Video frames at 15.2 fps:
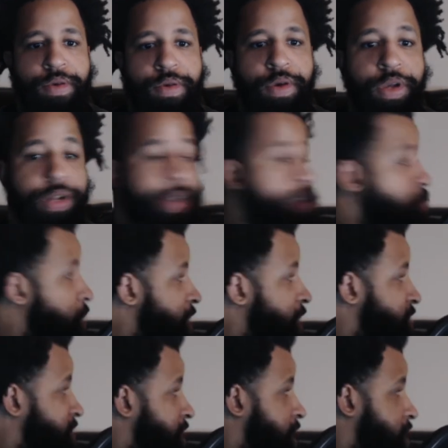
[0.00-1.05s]
Did you watch
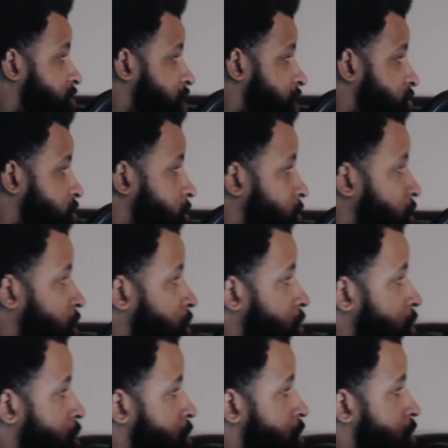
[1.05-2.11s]
the John Jones card at all?
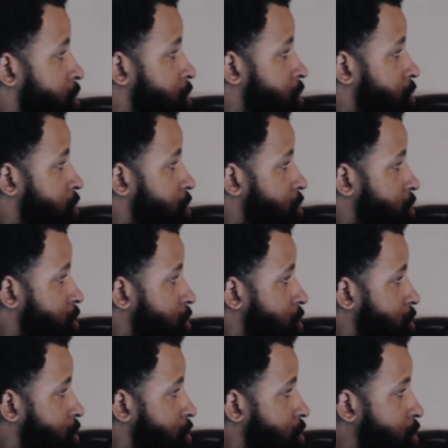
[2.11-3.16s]

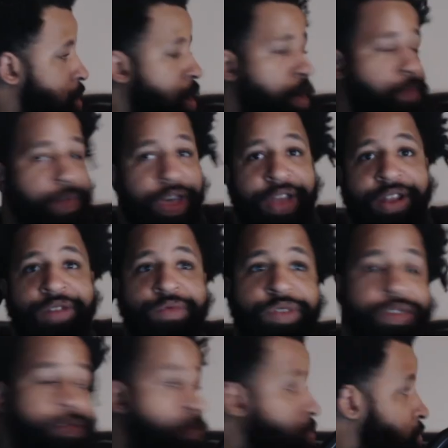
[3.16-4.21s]
Oh man, it was
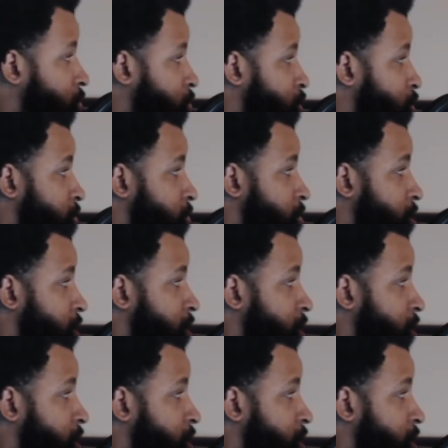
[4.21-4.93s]
really really good.